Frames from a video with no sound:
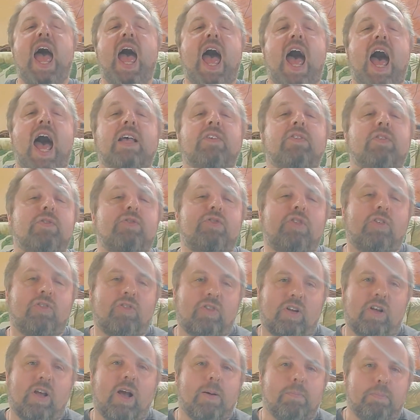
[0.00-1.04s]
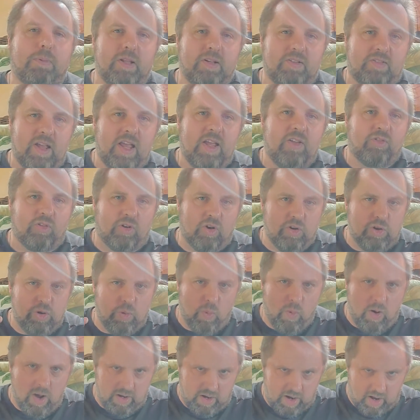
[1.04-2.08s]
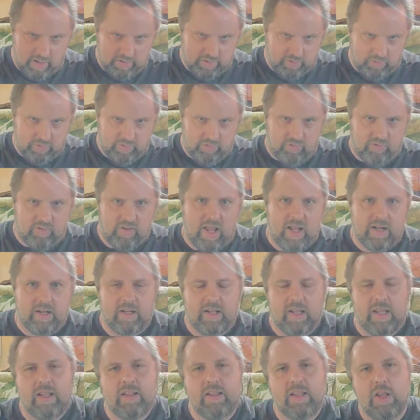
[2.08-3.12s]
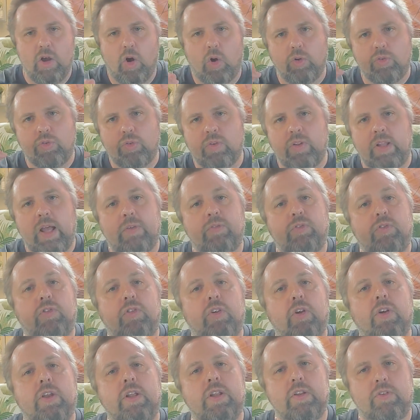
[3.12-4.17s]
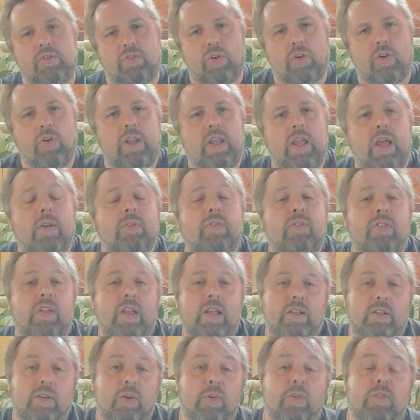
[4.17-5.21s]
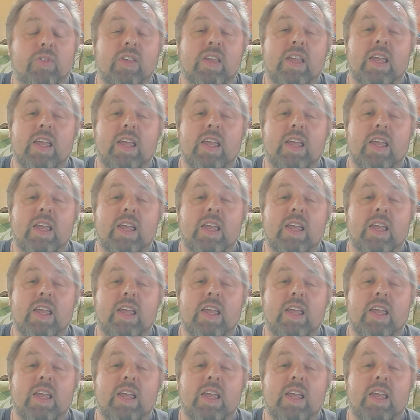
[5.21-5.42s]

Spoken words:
as of just a couple of days ago, you want other insanity. The ultra-left circuit attorney of St. Louis,